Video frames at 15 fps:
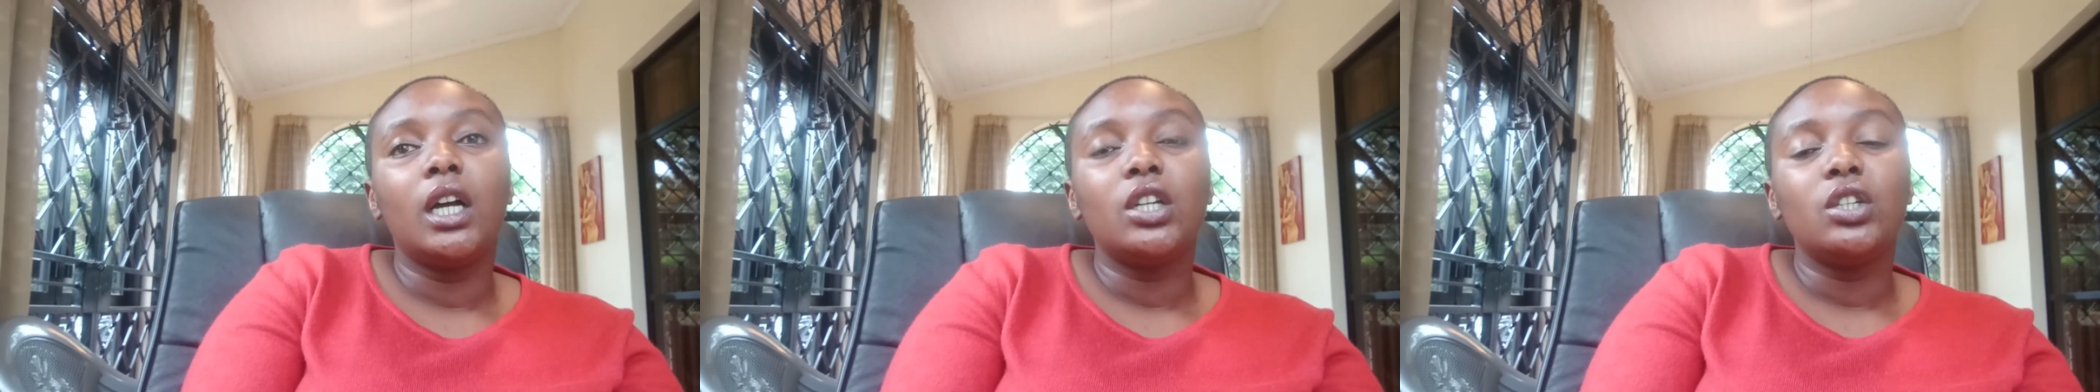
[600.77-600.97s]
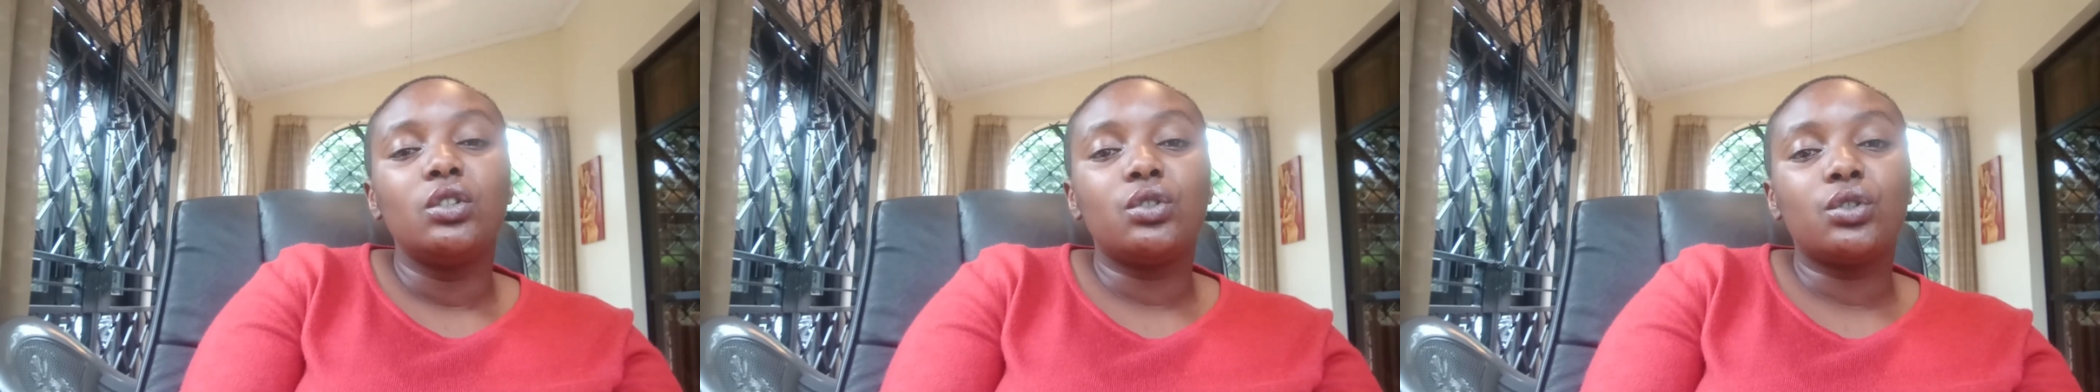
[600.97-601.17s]

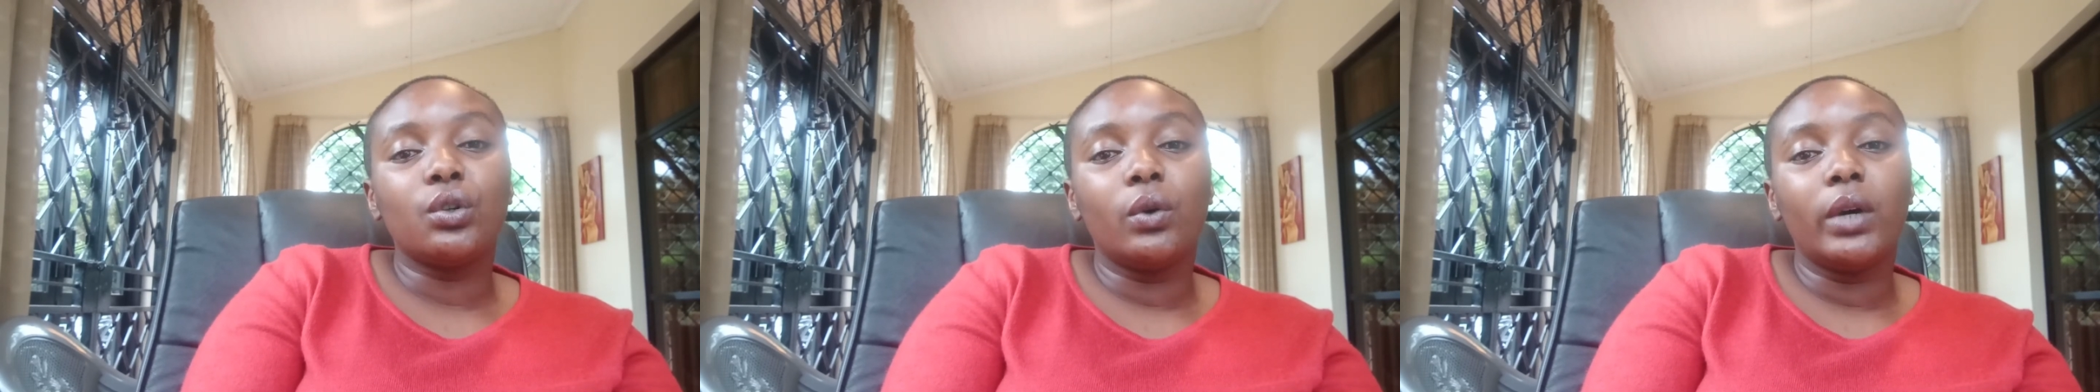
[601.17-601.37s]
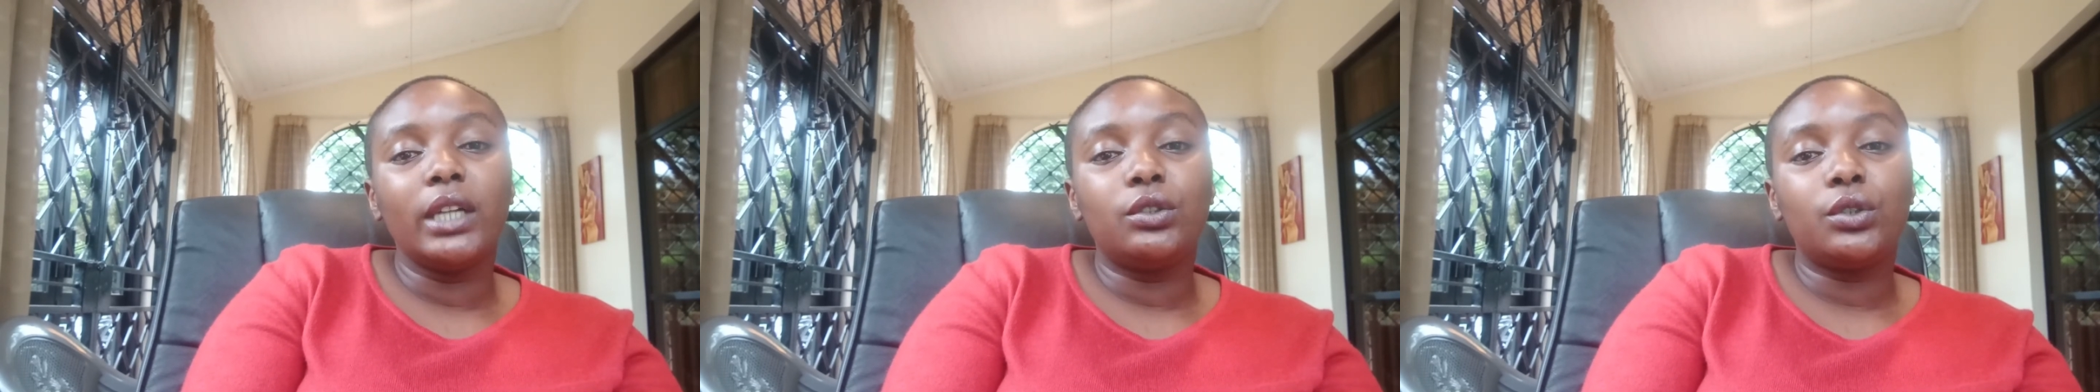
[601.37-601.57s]
So
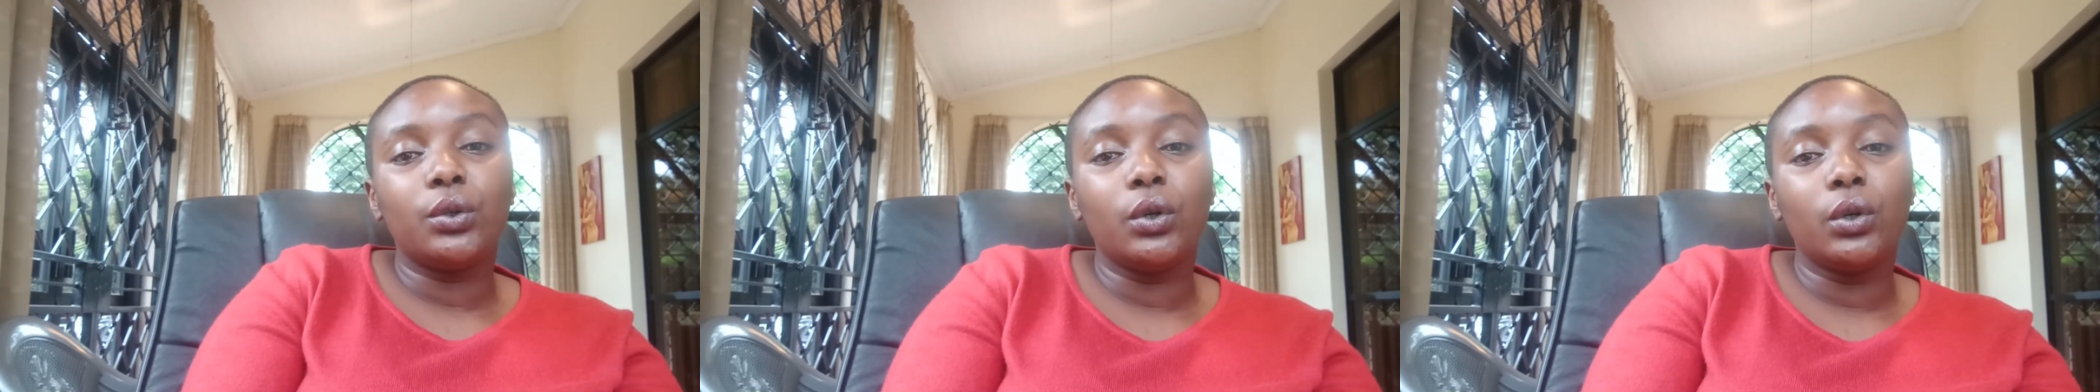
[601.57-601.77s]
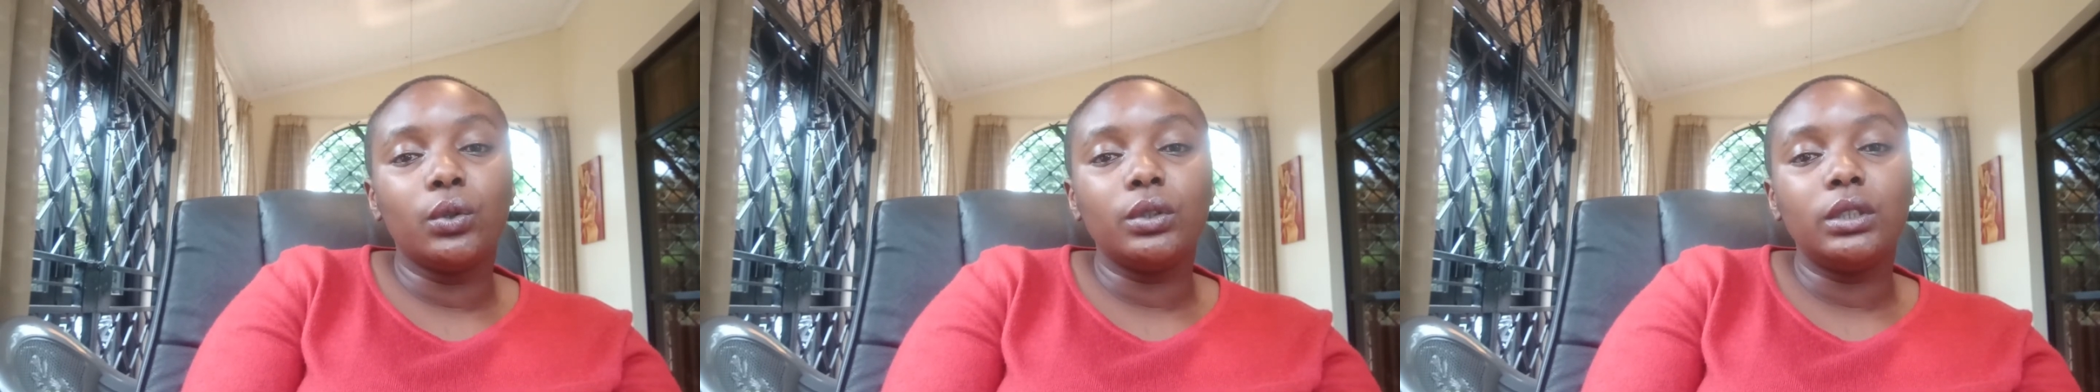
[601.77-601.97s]
I
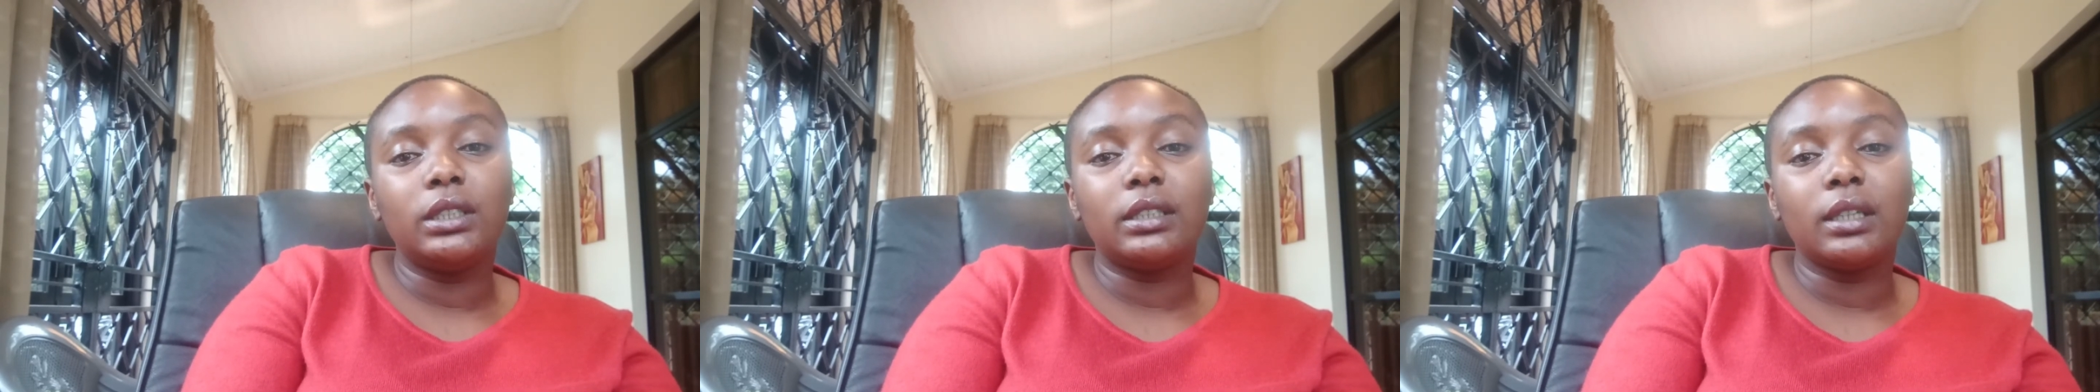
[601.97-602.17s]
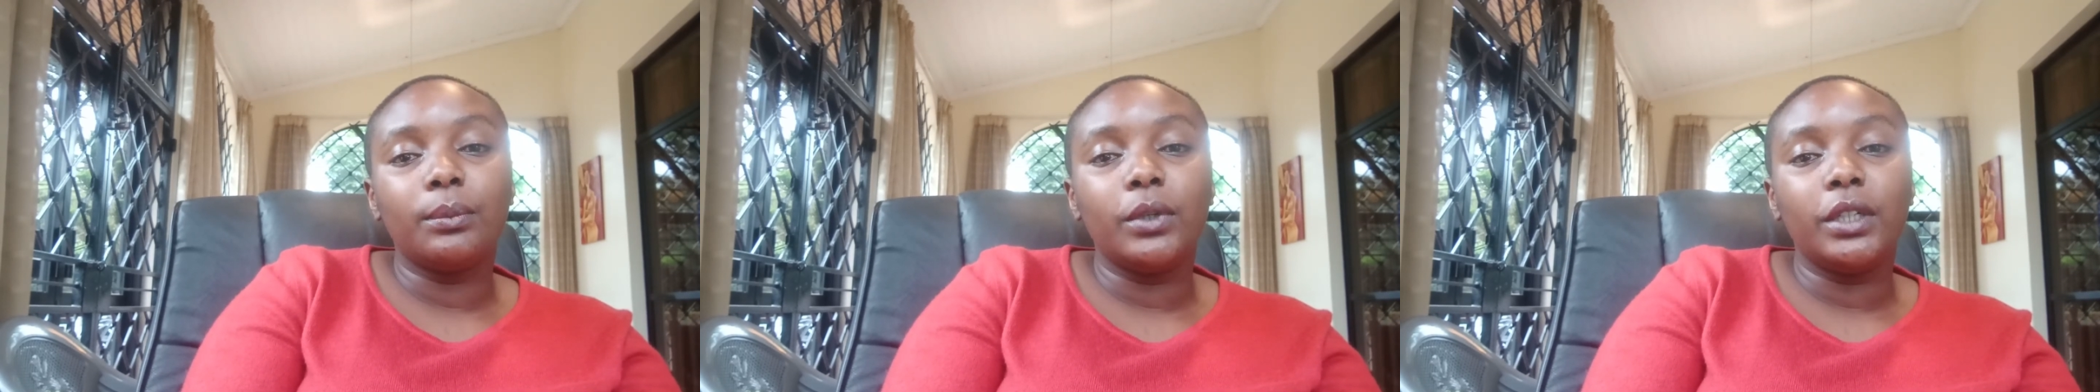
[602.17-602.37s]
told
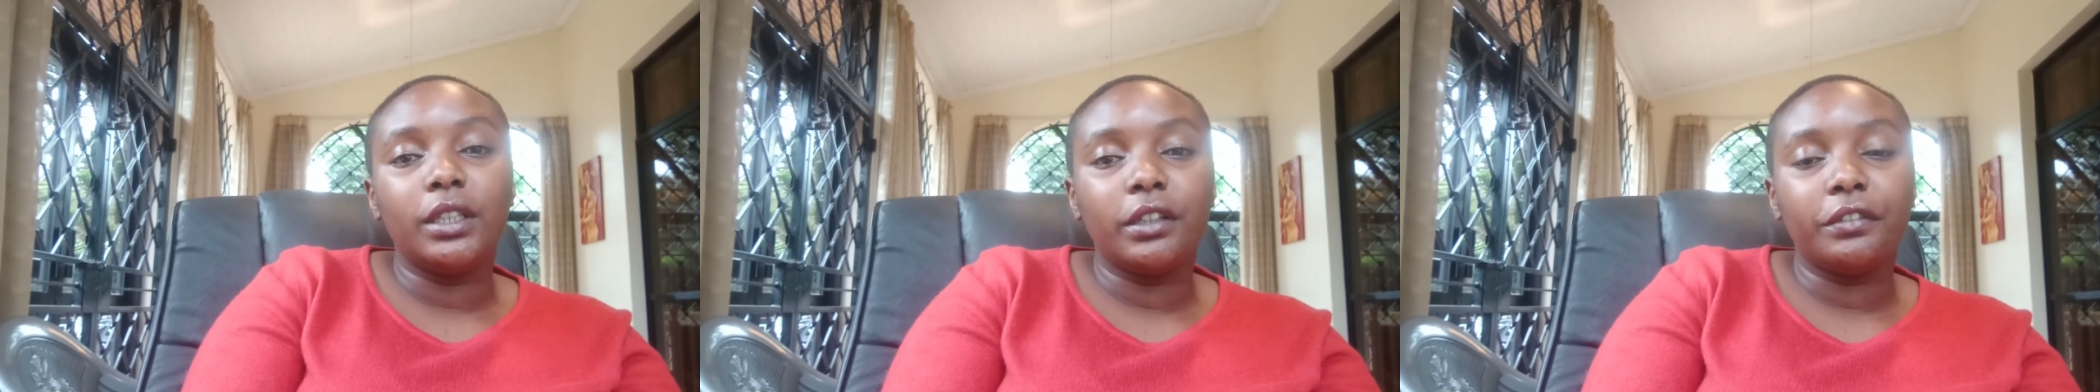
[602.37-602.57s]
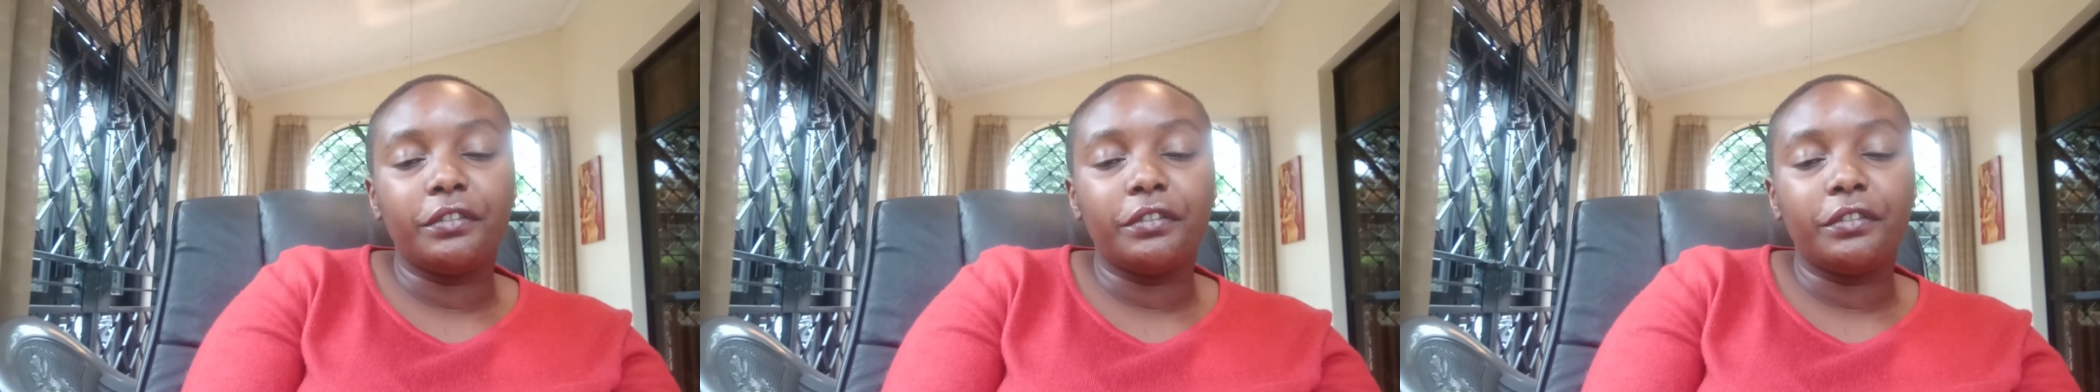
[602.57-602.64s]
someone in the